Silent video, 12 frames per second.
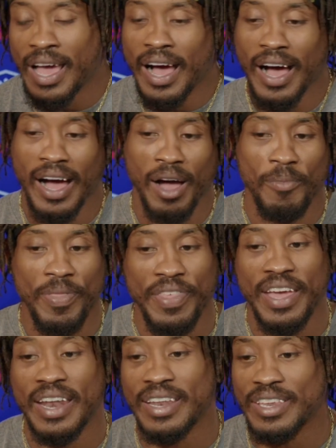And
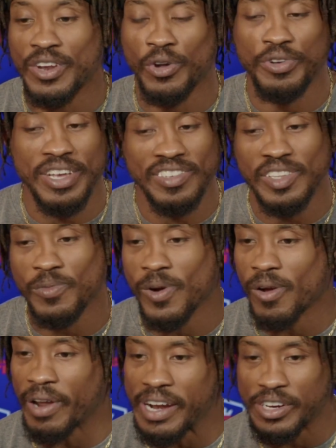then, Disney
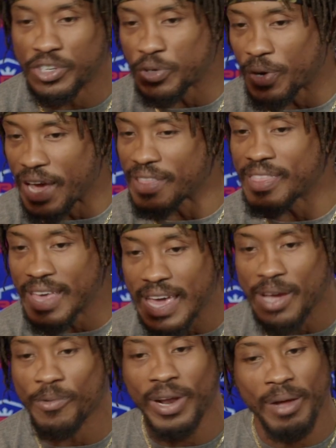World ain't a two-day
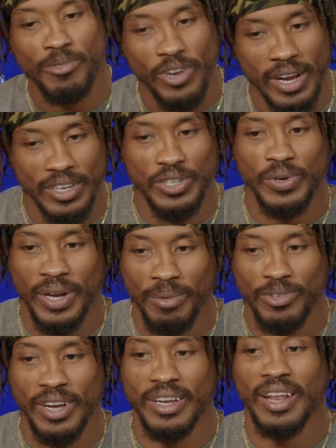thing when I'm trying to do it. I'm
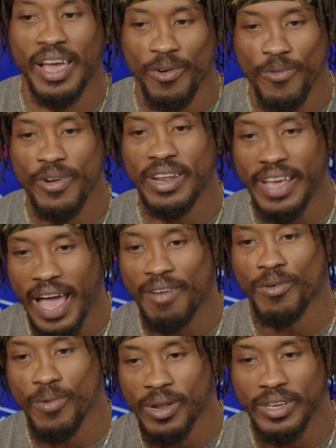trying to, really have
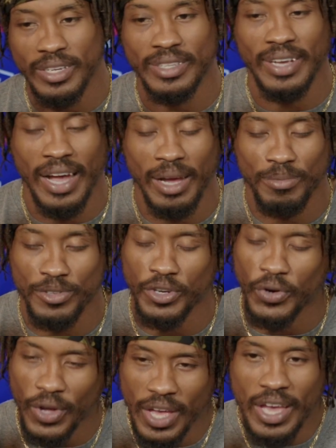a really good time.
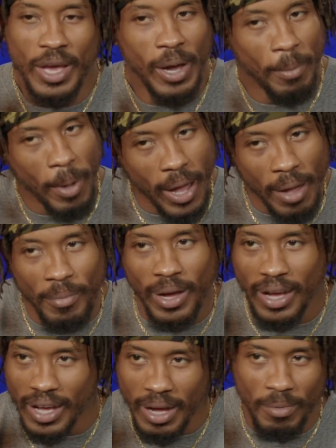So I'm
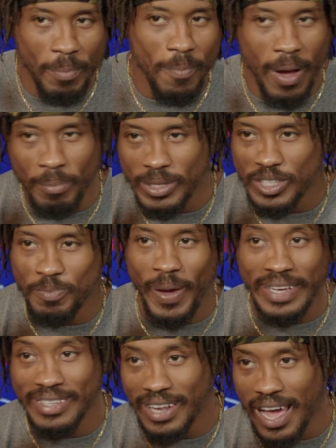a
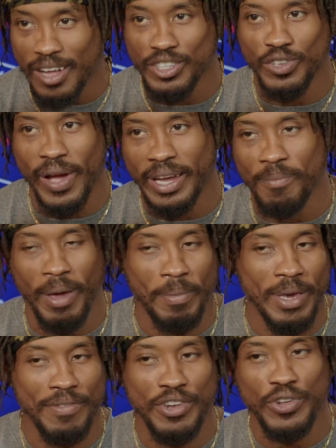space it out so I can
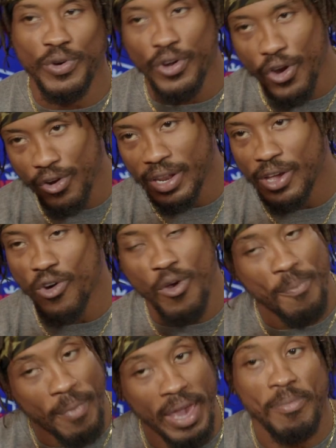maybe even do it early, or
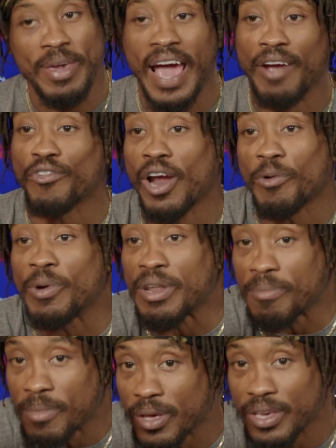maybe after I win
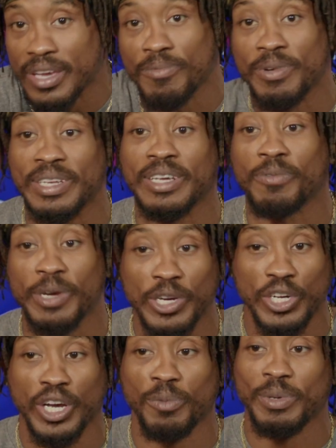the million, we
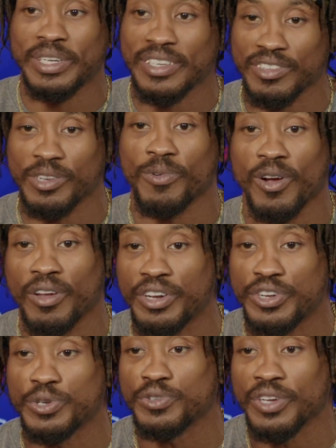hook up with Disney World
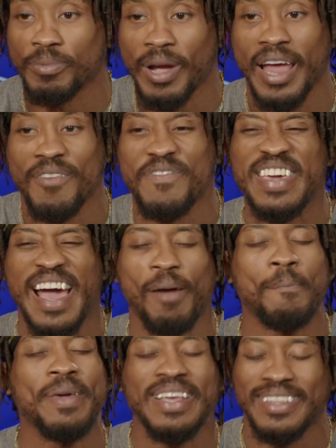and do some kind of
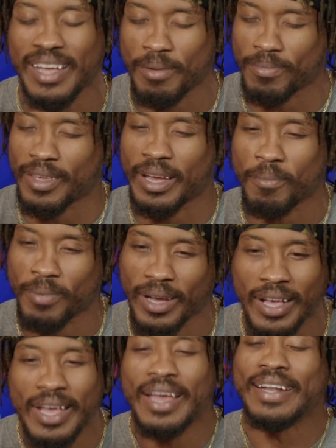VIP type thing. But
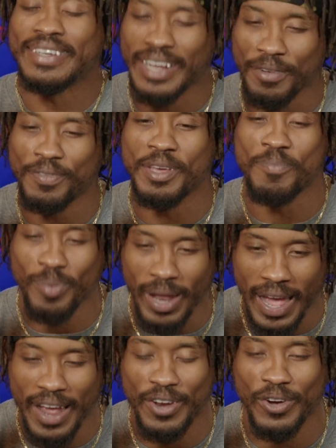definitely
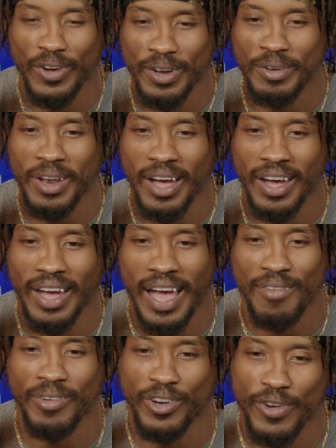plan on
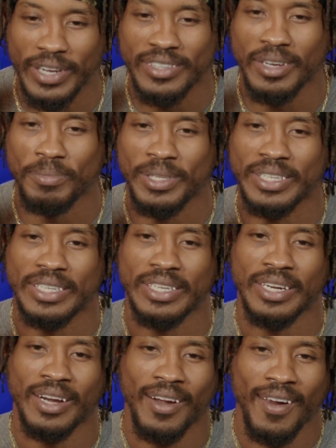having a great summer this year.